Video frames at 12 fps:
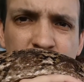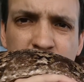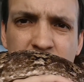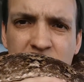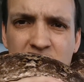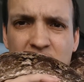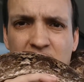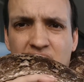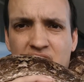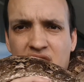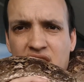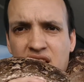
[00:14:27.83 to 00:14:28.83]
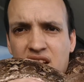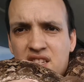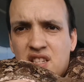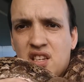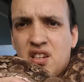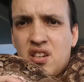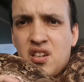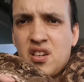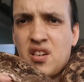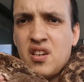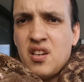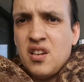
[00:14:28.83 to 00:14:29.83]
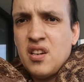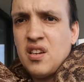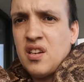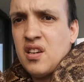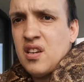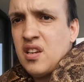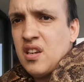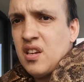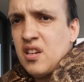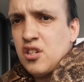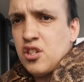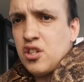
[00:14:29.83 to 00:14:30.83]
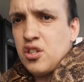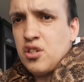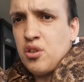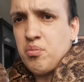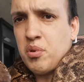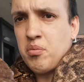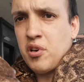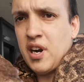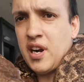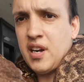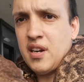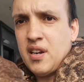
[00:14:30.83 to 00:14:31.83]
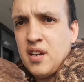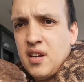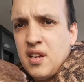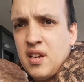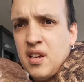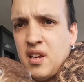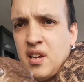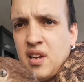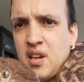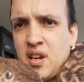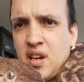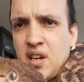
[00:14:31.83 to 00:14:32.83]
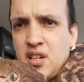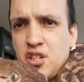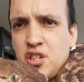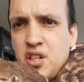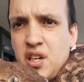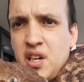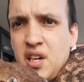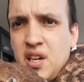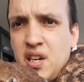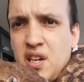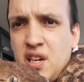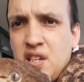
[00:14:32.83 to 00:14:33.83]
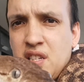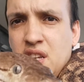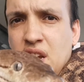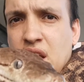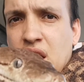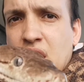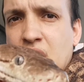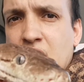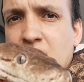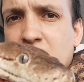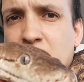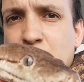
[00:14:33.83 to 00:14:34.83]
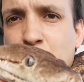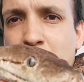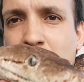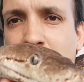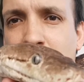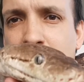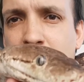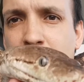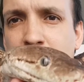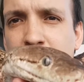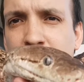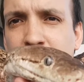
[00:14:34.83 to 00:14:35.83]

she has light eyes, she's super bright, and she is a sweetheart.